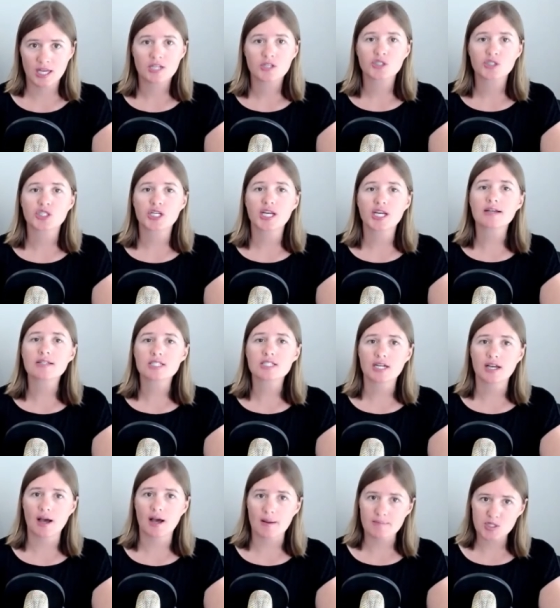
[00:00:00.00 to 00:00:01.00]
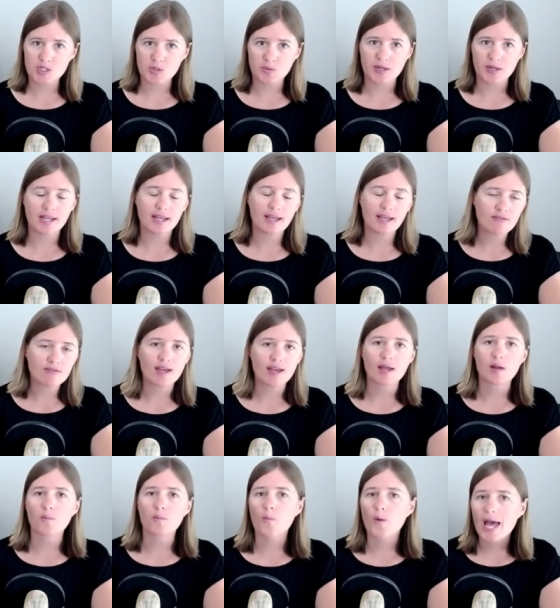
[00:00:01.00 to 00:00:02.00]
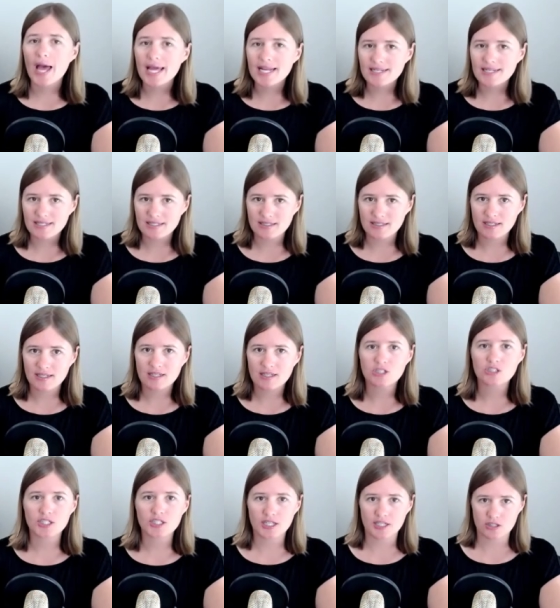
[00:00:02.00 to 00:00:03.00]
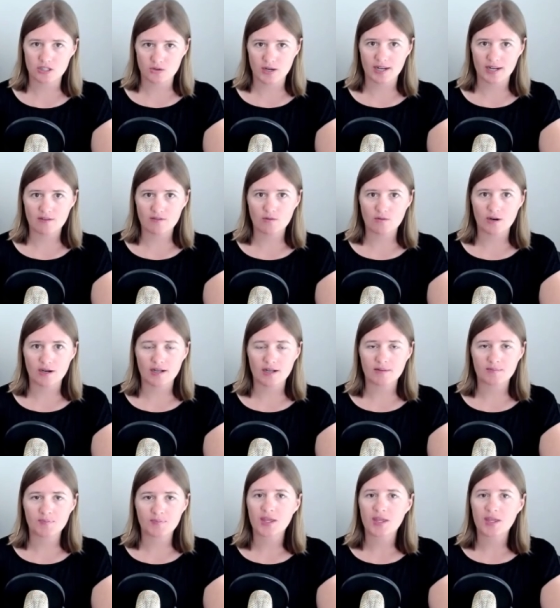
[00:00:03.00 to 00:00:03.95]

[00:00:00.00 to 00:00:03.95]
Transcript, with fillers: She has to come to it if and when she is ready for it.